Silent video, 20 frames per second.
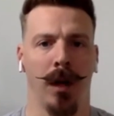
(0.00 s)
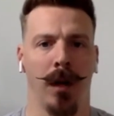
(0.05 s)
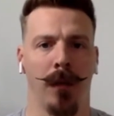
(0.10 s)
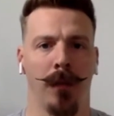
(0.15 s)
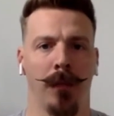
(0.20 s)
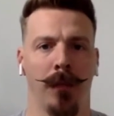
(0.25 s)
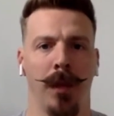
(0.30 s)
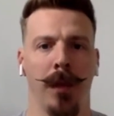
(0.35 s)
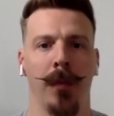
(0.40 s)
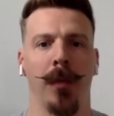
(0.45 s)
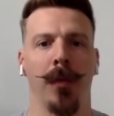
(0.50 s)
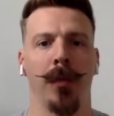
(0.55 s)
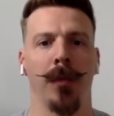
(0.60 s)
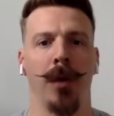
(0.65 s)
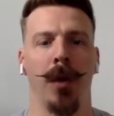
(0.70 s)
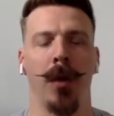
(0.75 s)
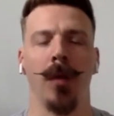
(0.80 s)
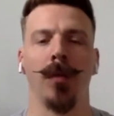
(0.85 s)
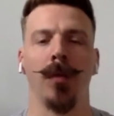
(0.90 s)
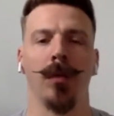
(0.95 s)
People
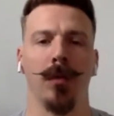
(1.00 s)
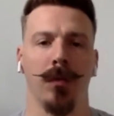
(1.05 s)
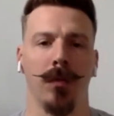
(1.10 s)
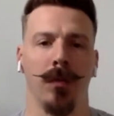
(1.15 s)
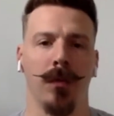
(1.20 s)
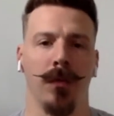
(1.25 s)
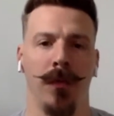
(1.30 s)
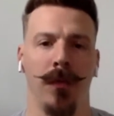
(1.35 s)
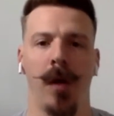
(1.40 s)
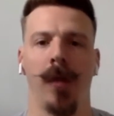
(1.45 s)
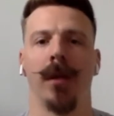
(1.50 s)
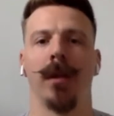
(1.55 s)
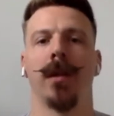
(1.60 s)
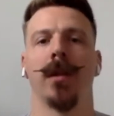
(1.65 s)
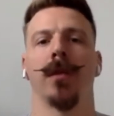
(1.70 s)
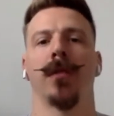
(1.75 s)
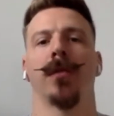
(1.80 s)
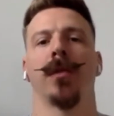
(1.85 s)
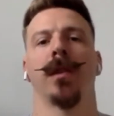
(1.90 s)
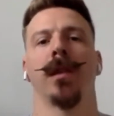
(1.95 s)
don't
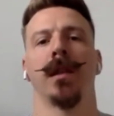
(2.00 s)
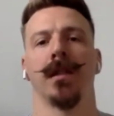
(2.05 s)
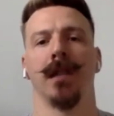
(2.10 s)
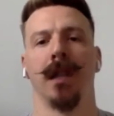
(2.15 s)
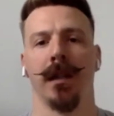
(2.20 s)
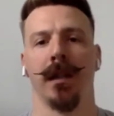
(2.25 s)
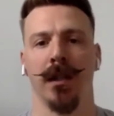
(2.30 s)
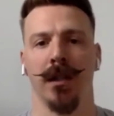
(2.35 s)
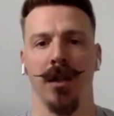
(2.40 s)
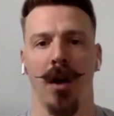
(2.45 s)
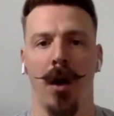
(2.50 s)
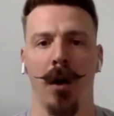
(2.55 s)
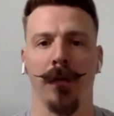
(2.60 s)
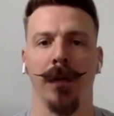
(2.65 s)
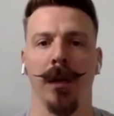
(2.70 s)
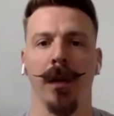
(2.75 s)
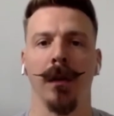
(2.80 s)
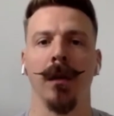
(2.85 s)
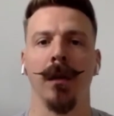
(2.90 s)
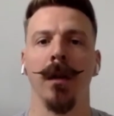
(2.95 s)
volunteer for things like this
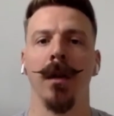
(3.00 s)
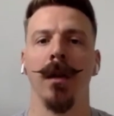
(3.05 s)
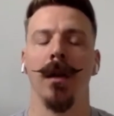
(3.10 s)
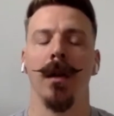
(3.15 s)
often.